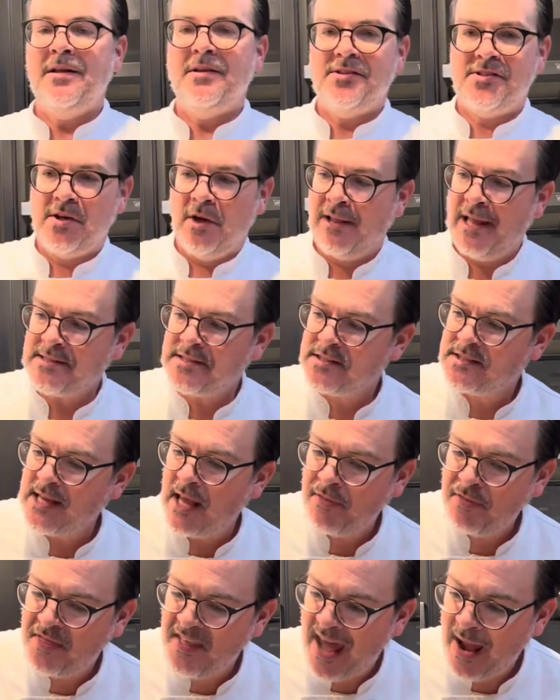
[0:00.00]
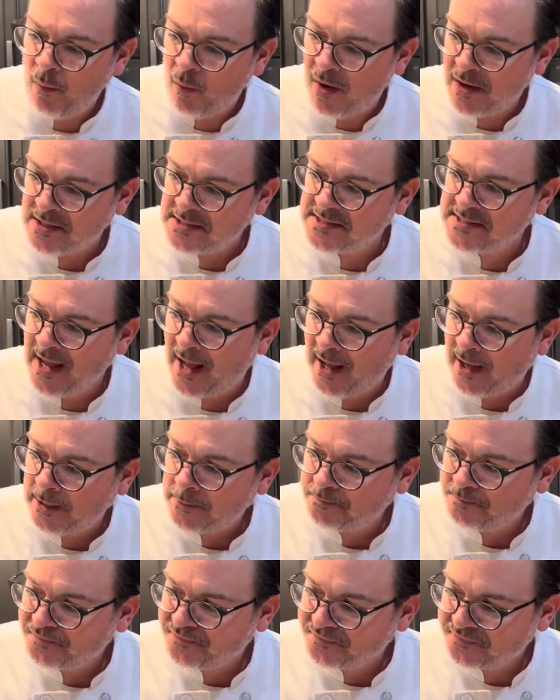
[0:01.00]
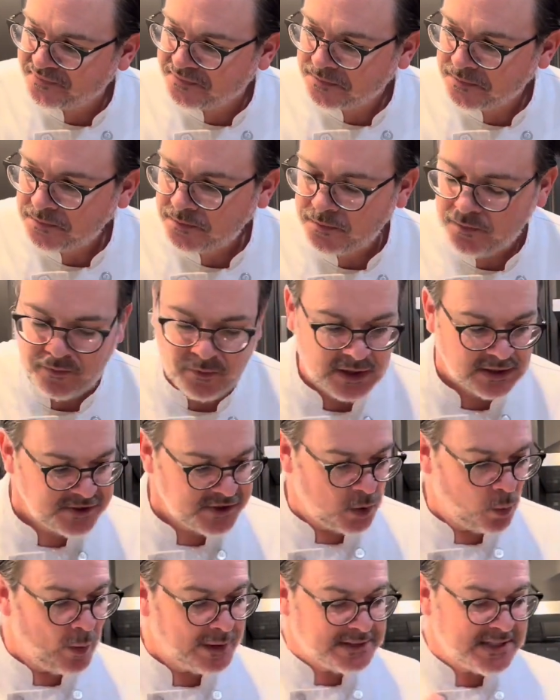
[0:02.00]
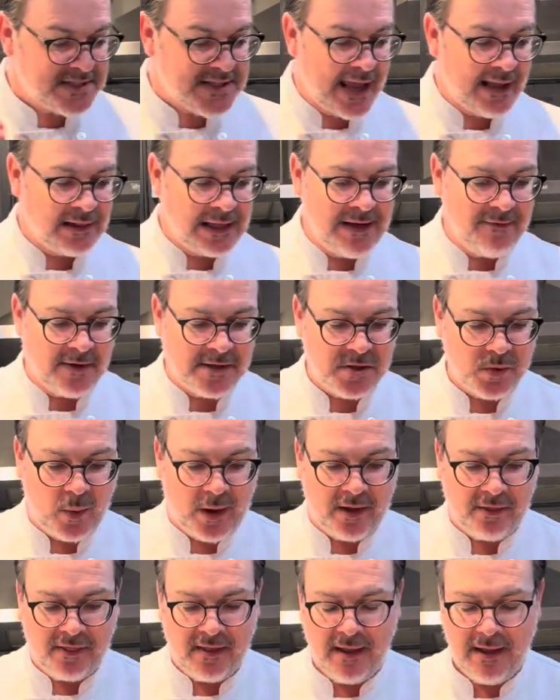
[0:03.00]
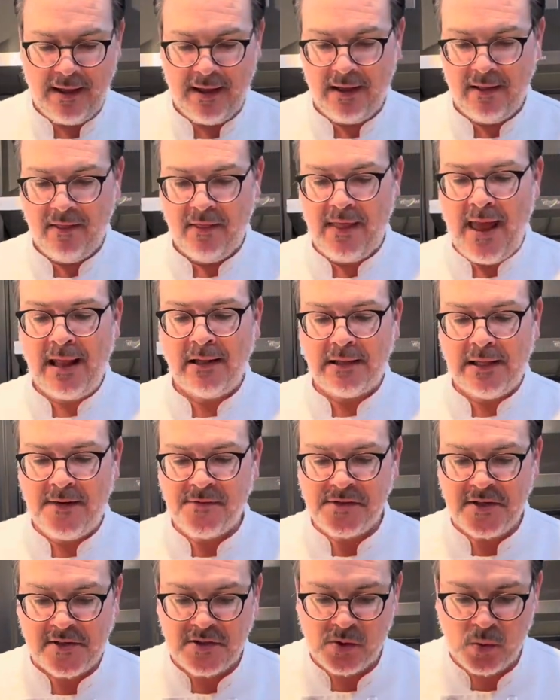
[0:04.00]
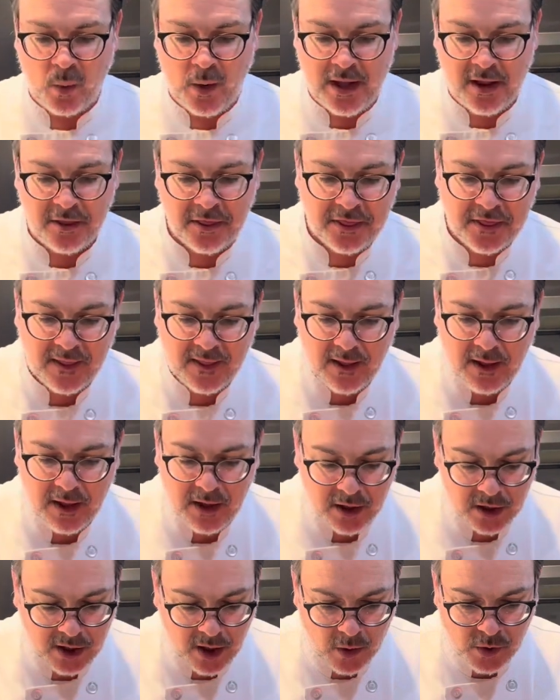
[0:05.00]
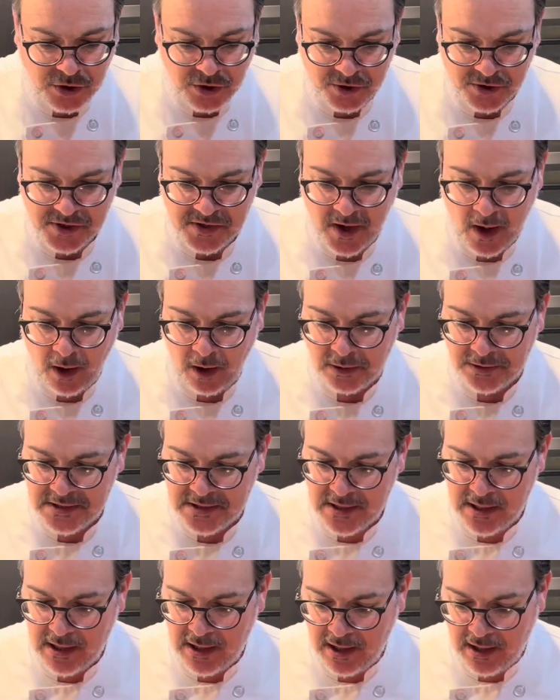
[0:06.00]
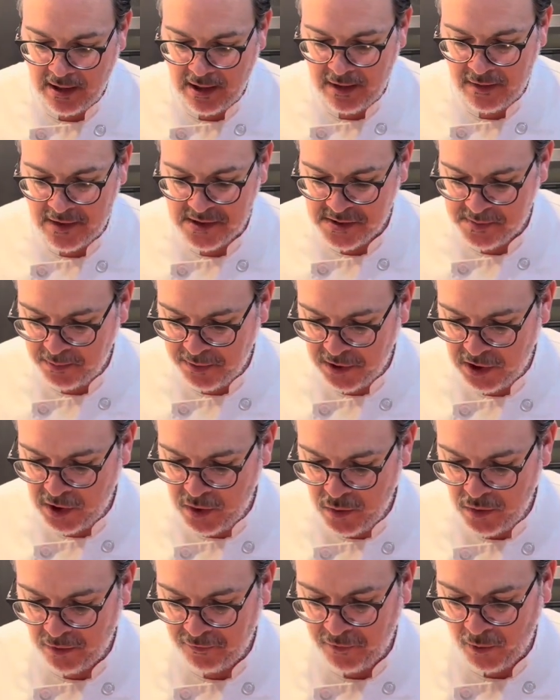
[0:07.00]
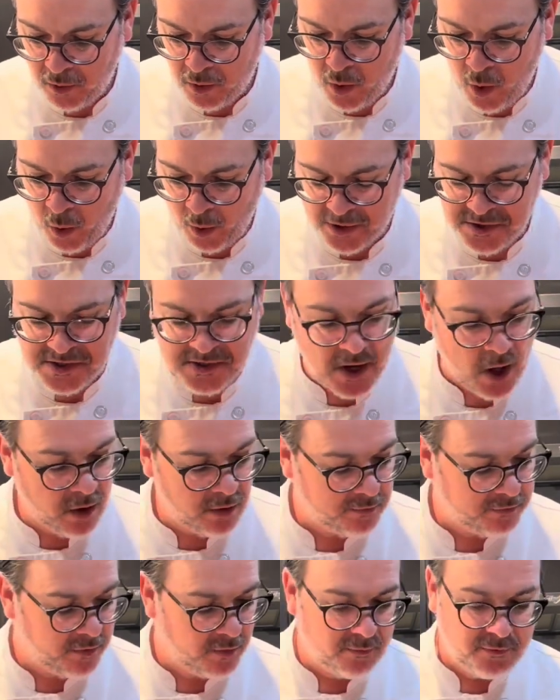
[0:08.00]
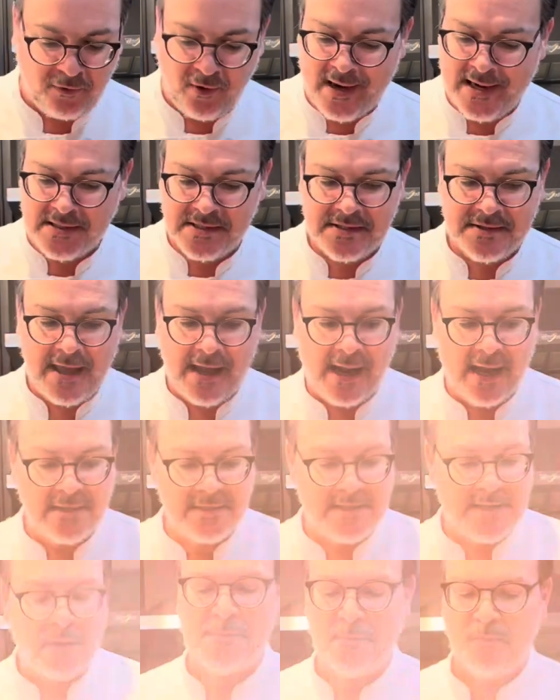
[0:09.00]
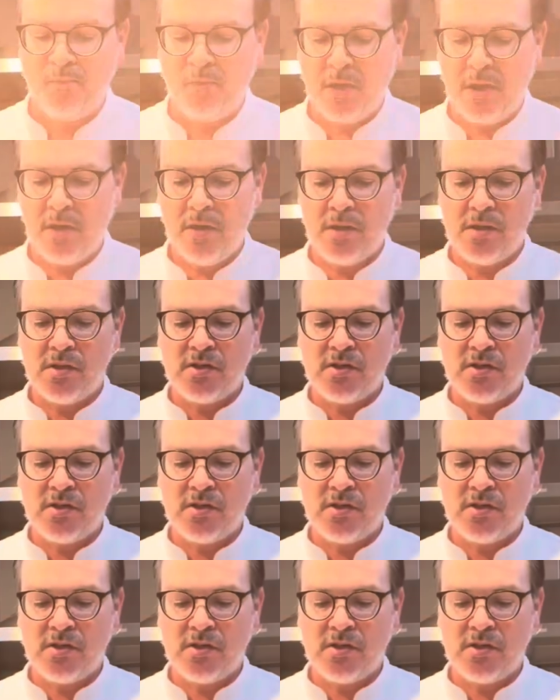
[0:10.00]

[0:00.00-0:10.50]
So let's set that one aside. So what does that leave us with? That leaves us with kosher salt and this beautiful coarse salt from France that I said was wet.